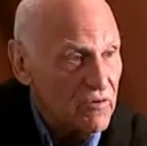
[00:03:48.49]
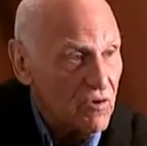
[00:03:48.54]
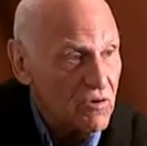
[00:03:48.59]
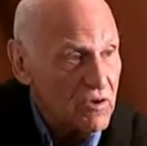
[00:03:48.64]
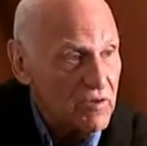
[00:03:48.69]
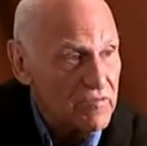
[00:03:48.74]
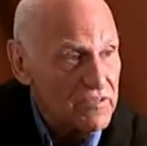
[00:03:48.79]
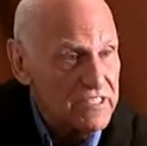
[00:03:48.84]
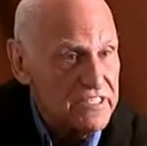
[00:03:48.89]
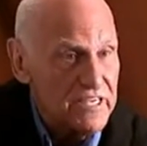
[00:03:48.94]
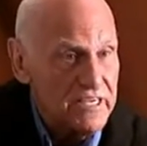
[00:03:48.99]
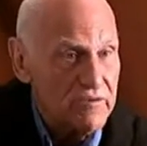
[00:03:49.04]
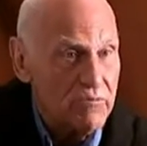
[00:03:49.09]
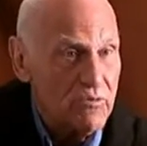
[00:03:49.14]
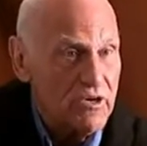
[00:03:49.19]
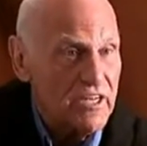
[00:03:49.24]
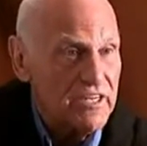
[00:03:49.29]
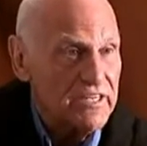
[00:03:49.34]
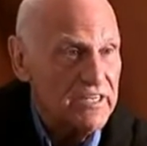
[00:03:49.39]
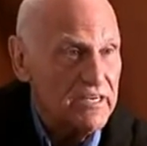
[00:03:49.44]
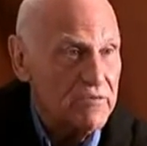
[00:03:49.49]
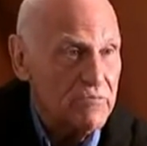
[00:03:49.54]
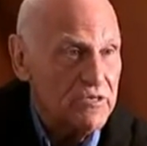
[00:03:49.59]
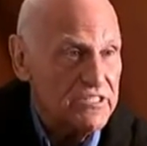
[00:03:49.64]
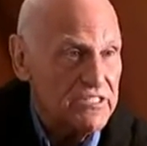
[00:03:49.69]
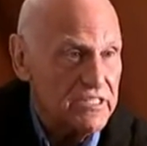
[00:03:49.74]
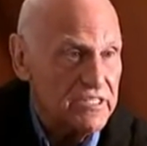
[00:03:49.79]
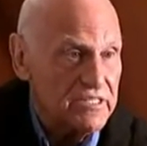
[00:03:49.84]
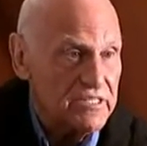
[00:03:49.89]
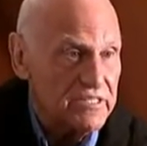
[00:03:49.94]
All of a sudden, what it did
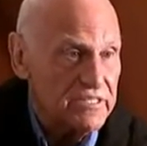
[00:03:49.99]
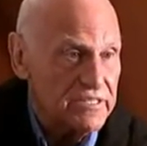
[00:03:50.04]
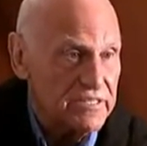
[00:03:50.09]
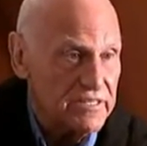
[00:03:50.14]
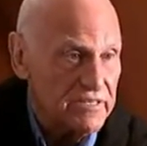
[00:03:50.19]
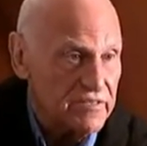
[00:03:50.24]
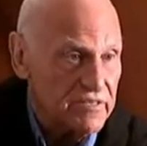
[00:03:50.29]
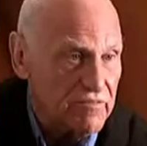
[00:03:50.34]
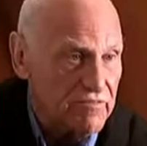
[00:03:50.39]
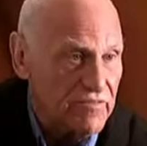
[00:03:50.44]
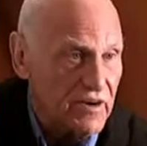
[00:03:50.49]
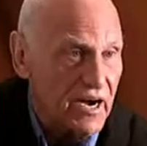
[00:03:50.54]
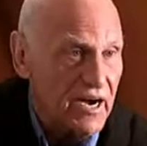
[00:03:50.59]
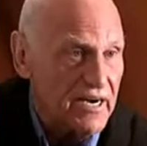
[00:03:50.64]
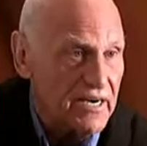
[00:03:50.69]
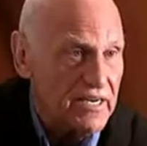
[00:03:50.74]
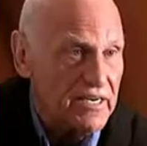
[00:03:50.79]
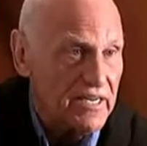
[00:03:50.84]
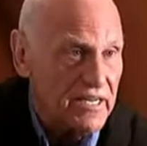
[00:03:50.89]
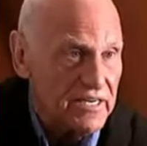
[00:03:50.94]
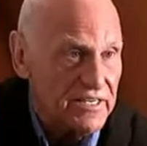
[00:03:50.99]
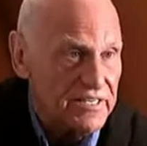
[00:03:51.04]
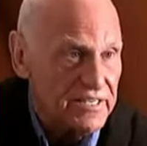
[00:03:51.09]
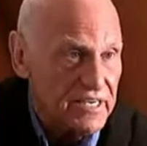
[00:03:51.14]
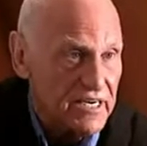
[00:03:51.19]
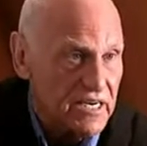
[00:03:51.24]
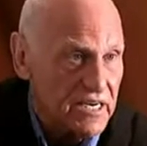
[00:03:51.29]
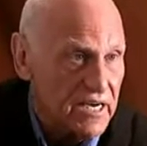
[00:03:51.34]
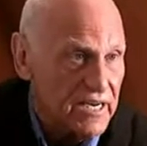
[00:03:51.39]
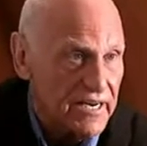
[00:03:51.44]
was it divided and
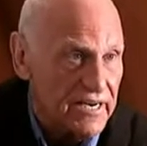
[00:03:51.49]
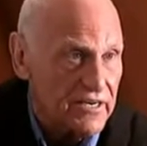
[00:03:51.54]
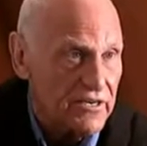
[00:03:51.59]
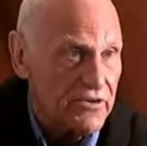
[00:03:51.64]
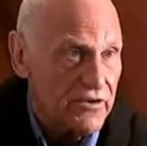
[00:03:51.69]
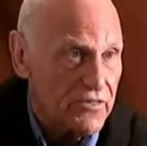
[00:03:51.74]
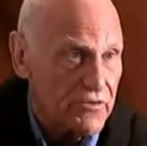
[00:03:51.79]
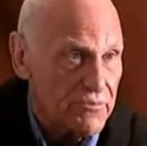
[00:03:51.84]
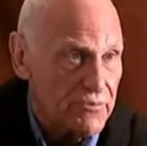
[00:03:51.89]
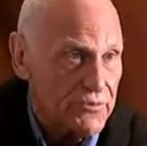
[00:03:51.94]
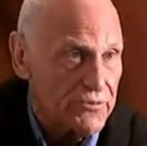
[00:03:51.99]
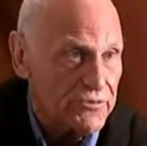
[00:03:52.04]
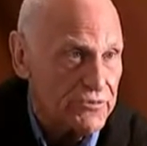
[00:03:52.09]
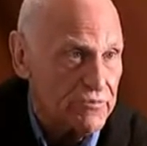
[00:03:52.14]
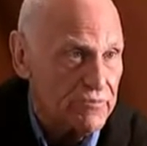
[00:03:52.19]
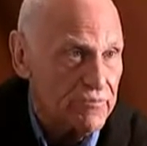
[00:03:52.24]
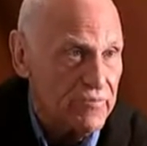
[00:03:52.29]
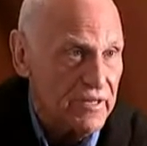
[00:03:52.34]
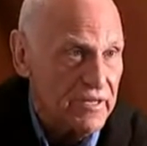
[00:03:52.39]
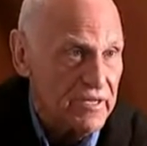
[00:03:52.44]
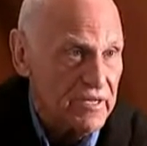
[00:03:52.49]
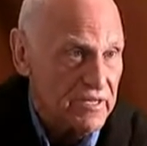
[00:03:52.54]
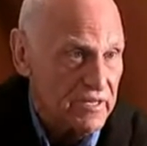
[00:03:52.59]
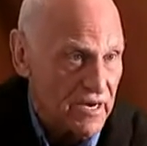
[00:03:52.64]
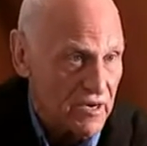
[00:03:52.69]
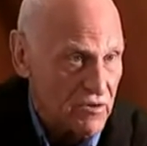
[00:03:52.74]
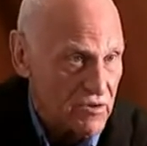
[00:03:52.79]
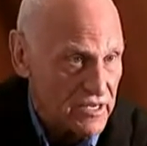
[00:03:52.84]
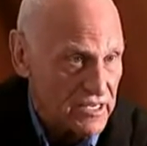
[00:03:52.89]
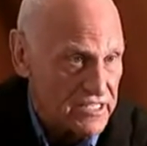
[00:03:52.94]
declared the room
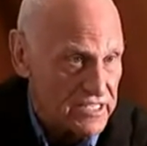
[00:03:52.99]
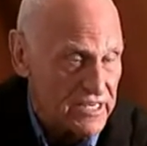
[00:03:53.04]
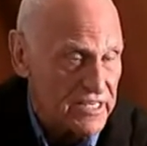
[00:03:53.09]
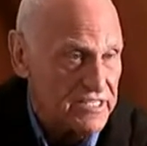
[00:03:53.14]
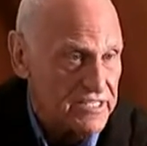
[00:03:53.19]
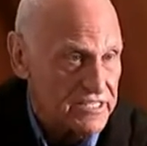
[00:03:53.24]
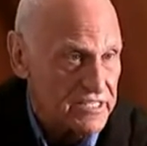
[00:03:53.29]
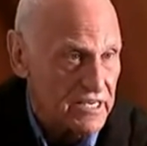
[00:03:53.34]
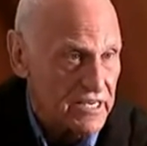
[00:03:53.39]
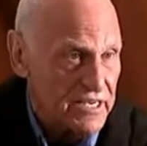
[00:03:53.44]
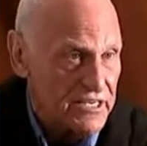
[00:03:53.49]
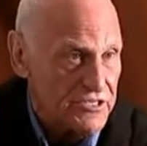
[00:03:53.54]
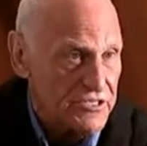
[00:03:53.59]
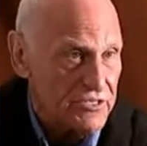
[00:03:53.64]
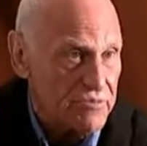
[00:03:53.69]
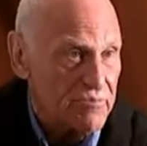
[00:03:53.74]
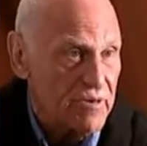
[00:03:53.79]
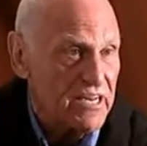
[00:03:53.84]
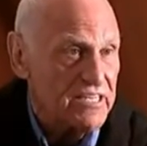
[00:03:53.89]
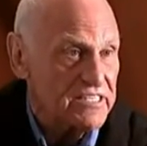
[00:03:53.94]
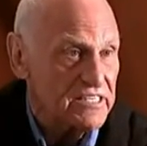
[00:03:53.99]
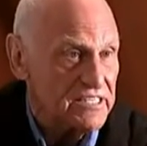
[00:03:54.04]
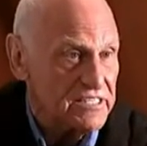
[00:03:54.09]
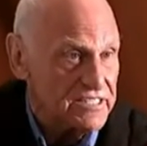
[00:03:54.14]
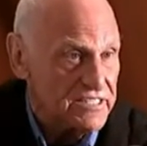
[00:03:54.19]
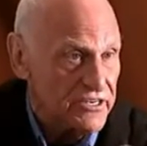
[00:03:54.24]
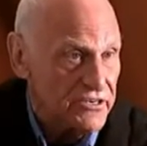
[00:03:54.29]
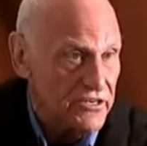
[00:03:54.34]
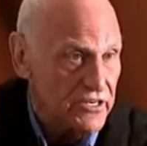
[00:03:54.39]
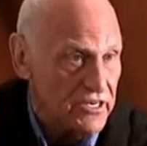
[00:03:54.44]
not only as an installation, but as a
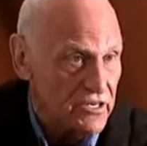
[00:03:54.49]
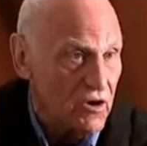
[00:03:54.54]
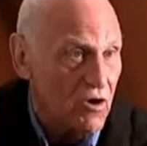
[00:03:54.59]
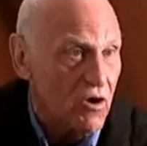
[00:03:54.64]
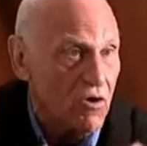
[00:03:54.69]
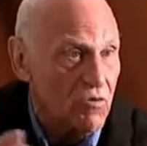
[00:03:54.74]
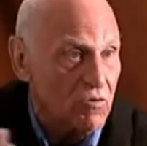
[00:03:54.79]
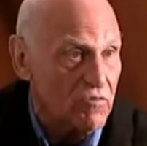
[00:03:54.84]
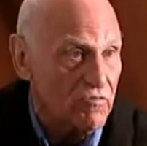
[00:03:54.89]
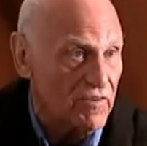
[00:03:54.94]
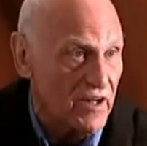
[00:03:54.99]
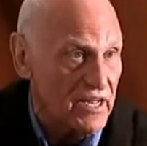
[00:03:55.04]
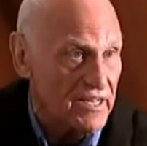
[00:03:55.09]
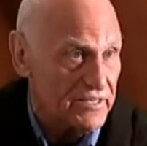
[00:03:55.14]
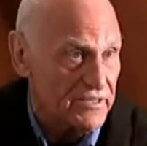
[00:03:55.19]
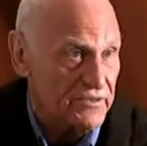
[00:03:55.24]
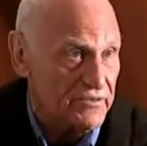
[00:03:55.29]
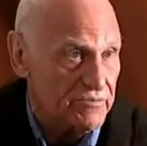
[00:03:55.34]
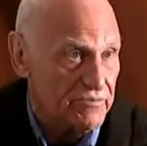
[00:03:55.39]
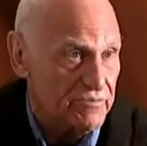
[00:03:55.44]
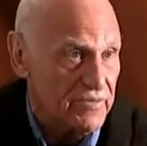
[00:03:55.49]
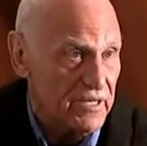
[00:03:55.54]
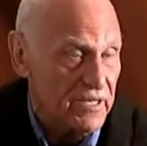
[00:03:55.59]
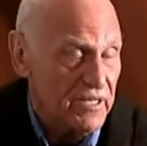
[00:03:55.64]
whole volume.